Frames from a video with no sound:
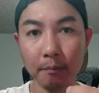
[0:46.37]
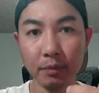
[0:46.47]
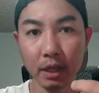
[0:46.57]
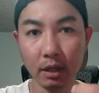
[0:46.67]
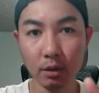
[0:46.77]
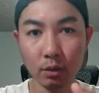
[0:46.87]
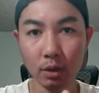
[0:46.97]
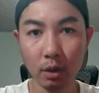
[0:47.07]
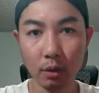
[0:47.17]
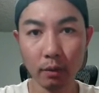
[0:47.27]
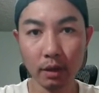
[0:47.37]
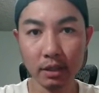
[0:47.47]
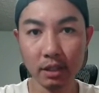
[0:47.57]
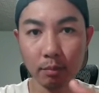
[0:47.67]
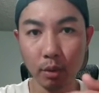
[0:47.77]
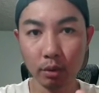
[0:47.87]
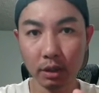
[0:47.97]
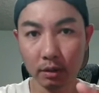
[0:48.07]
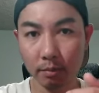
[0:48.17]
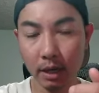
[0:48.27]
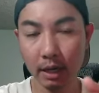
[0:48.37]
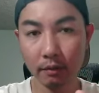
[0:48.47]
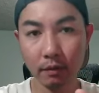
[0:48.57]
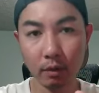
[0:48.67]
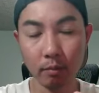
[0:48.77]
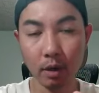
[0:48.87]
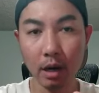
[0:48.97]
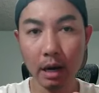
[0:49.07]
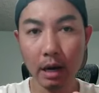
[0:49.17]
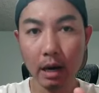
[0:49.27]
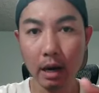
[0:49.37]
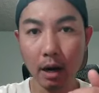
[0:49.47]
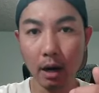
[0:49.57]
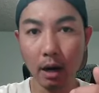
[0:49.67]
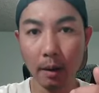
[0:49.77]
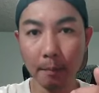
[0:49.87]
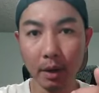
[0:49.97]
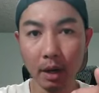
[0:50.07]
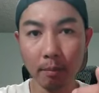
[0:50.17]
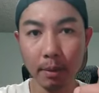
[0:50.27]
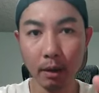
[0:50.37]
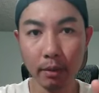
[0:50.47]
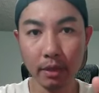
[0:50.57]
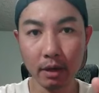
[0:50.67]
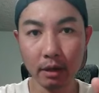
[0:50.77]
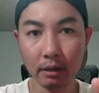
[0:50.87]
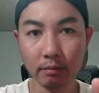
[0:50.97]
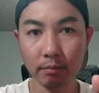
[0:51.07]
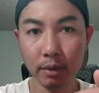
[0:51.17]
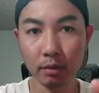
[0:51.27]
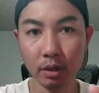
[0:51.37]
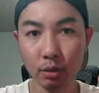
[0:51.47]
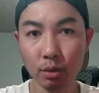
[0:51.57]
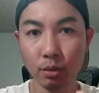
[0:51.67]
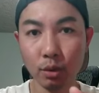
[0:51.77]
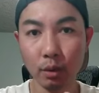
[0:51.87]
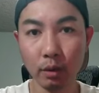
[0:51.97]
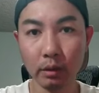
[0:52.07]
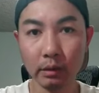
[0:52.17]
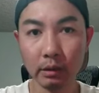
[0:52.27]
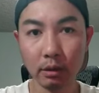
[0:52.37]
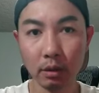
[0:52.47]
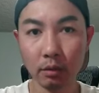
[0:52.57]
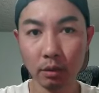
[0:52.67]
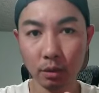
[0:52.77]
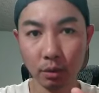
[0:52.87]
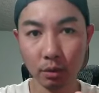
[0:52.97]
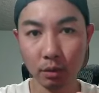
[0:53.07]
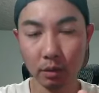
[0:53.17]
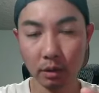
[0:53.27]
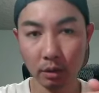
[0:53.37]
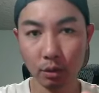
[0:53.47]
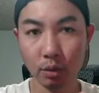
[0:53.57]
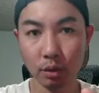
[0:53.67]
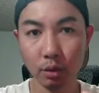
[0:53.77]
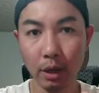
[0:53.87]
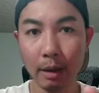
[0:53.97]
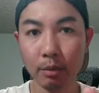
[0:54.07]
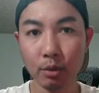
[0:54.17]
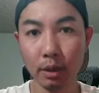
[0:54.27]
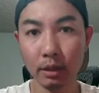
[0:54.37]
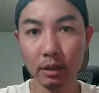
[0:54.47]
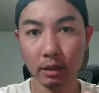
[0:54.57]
take a look on the supported platform about the Bono tool. To the tool to upgrade